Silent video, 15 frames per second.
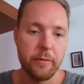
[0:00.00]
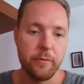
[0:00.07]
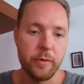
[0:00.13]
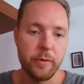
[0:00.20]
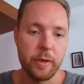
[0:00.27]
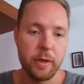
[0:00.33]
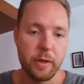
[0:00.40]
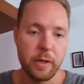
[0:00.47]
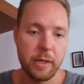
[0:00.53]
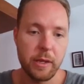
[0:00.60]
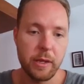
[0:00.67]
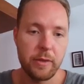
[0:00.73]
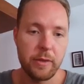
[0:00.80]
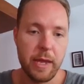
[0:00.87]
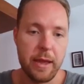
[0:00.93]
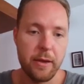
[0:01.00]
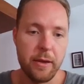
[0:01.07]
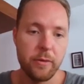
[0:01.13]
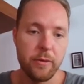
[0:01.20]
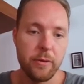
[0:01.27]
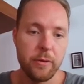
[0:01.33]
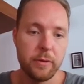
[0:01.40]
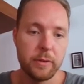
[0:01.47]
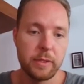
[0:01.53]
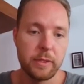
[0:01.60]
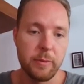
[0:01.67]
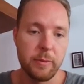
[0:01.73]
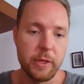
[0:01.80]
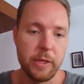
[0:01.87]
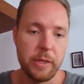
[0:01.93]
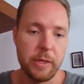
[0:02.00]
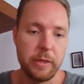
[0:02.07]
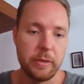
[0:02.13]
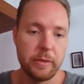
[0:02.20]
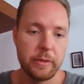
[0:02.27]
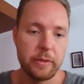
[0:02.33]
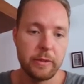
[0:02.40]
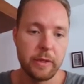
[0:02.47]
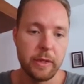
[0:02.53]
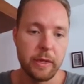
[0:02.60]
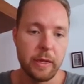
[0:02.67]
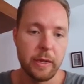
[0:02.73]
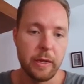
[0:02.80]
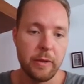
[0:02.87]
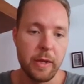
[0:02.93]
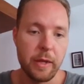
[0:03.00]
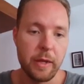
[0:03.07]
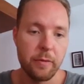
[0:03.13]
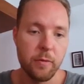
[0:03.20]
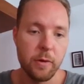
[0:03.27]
if we kind of go down some of these, the other